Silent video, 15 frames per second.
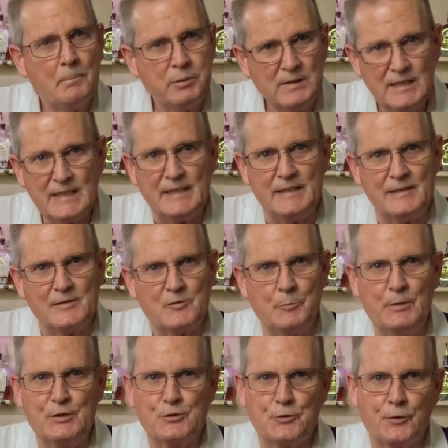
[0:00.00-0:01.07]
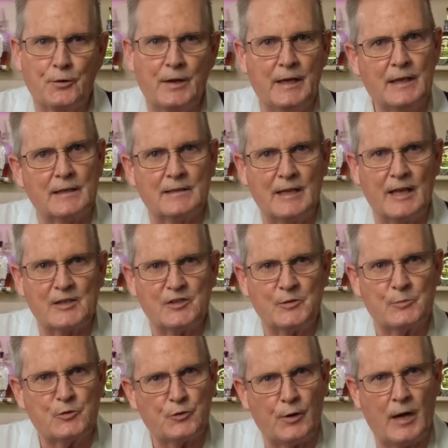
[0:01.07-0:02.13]
be sure to hit that
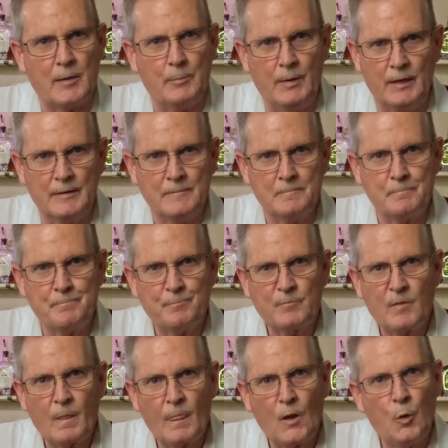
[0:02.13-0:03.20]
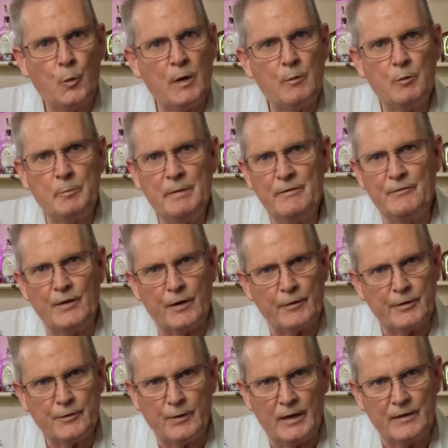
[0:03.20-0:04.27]
subscribe button. We would be
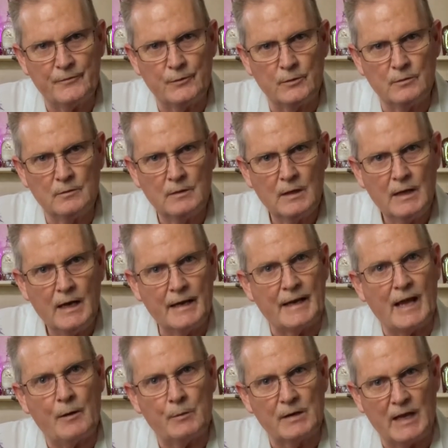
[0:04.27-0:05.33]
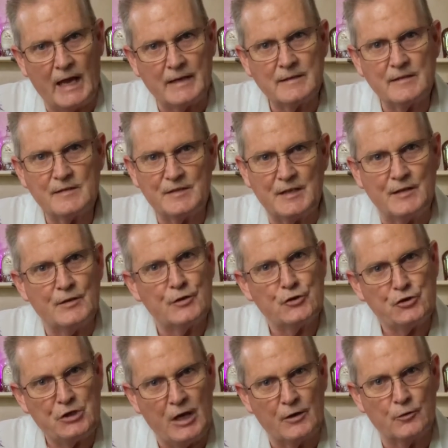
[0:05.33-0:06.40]
very grateful, and I would like to see this
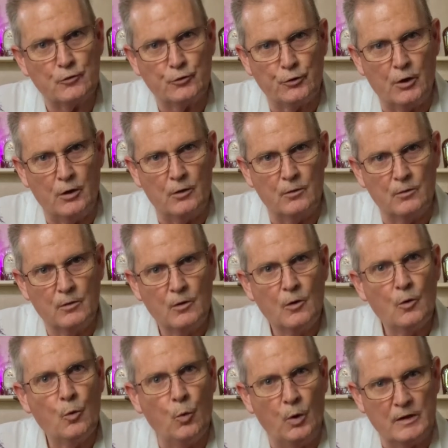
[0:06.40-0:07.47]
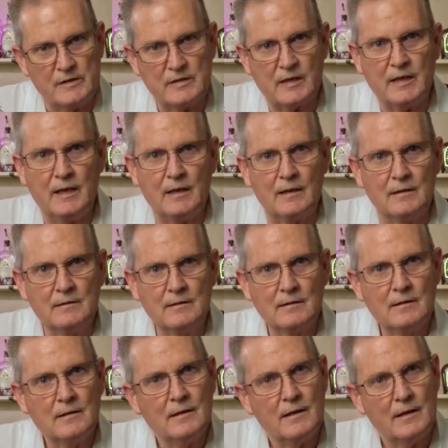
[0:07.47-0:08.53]
channel grow. Once again,
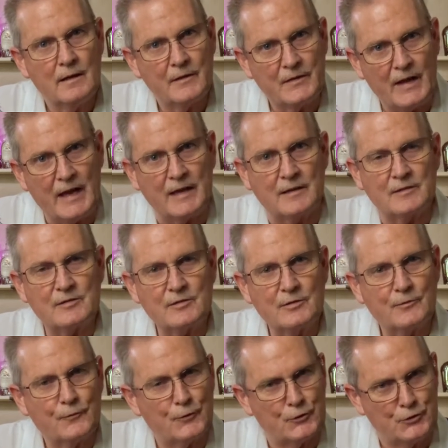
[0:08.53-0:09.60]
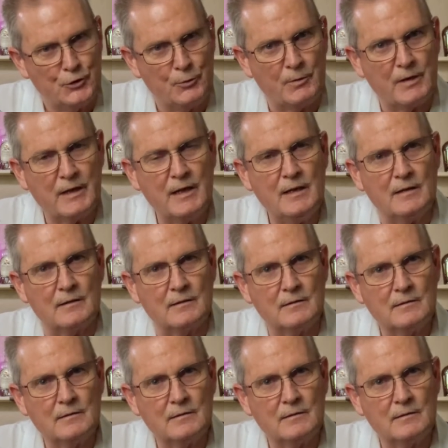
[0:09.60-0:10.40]
thanks for tuning in.